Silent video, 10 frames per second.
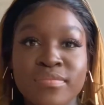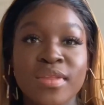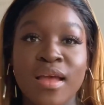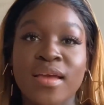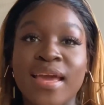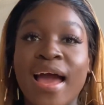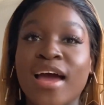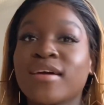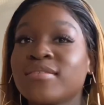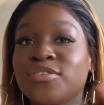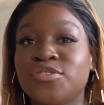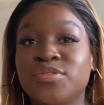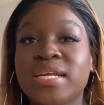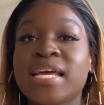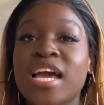yeah,
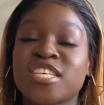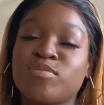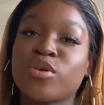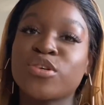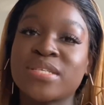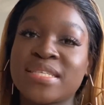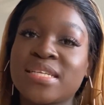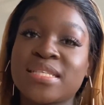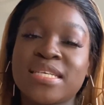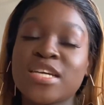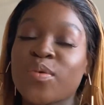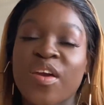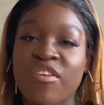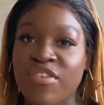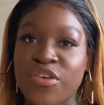really explore your city
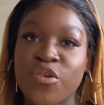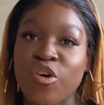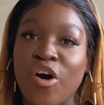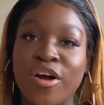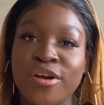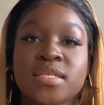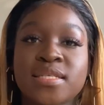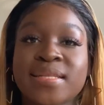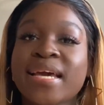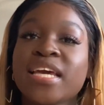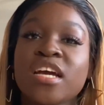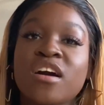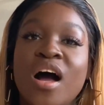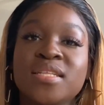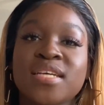wherever you are. Staying in
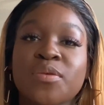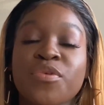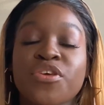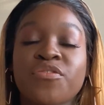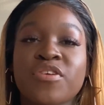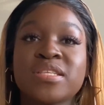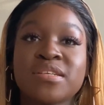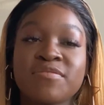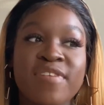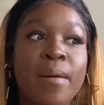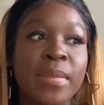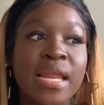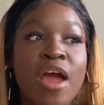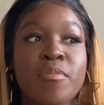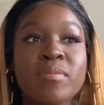contact with your friends and family.
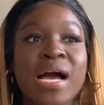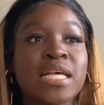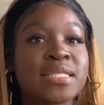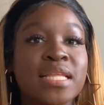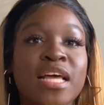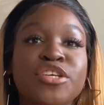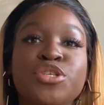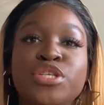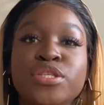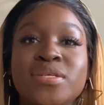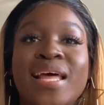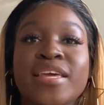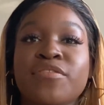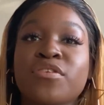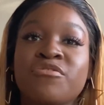I remember I said that you need to like
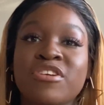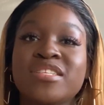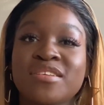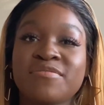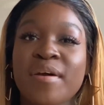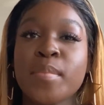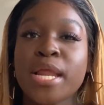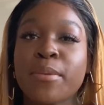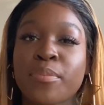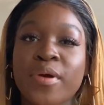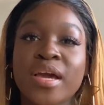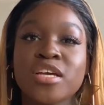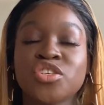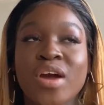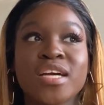give your friends and family a
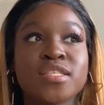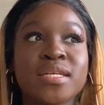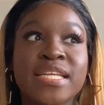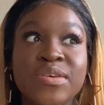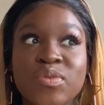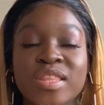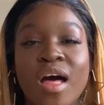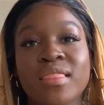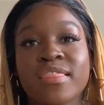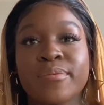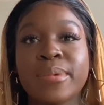break. Try to leave without them